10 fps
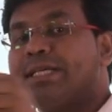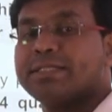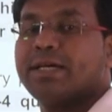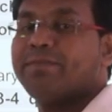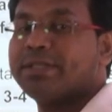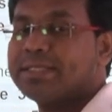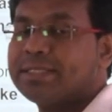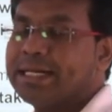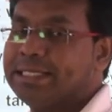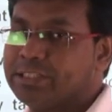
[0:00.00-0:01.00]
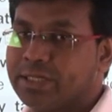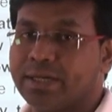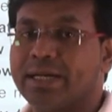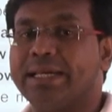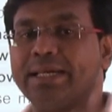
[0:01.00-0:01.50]
and services are in
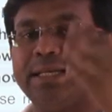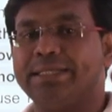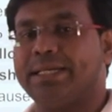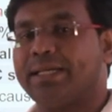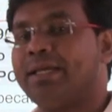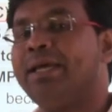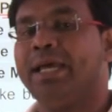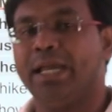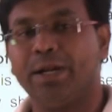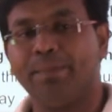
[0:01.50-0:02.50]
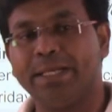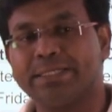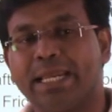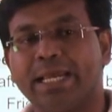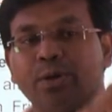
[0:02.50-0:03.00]
general increasing. It
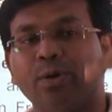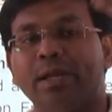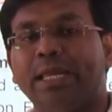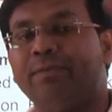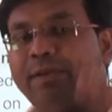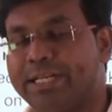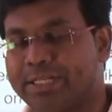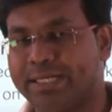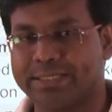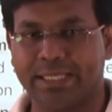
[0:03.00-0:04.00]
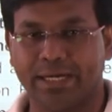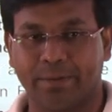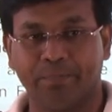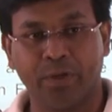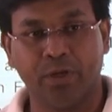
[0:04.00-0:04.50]
means inflation is
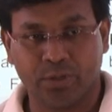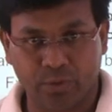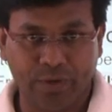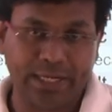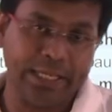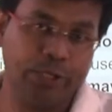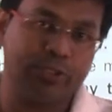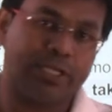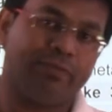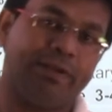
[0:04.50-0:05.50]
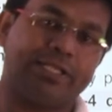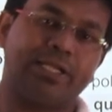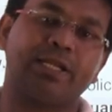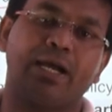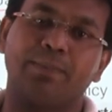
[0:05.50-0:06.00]
there. So when huge
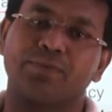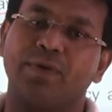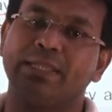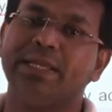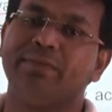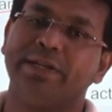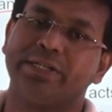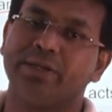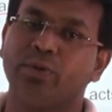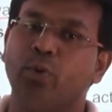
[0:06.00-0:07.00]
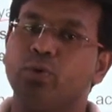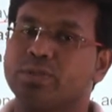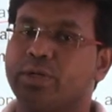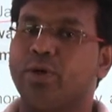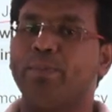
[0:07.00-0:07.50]
inflation comes, when the inflation
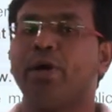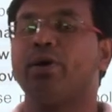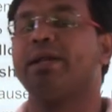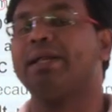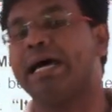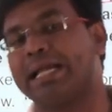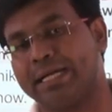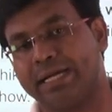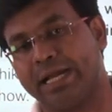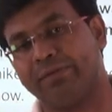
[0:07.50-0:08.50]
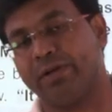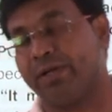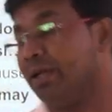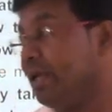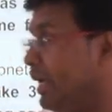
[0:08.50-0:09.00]
goes beyond a targeted
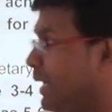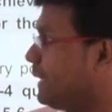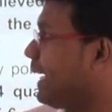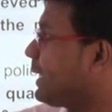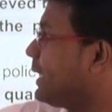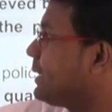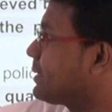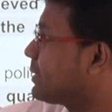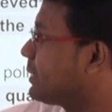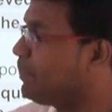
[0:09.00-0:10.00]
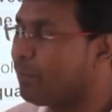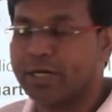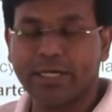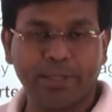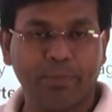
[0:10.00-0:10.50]
level, in that case the
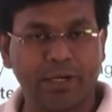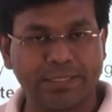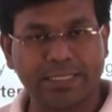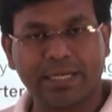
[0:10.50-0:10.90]
Monetary Policy